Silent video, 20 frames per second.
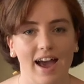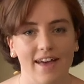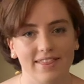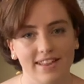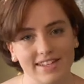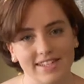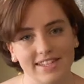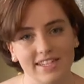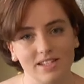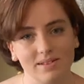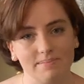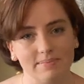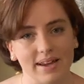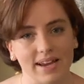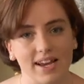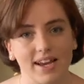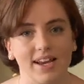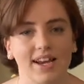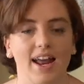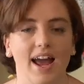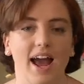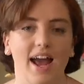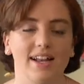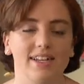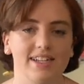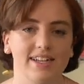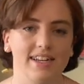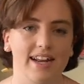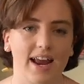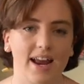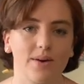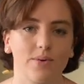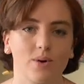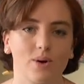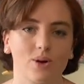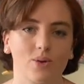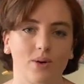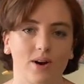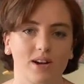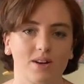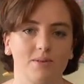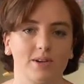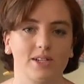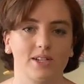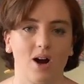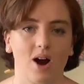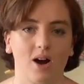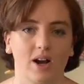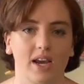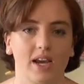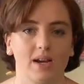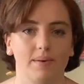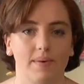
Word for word: and this is Bean, and today we're going to be talking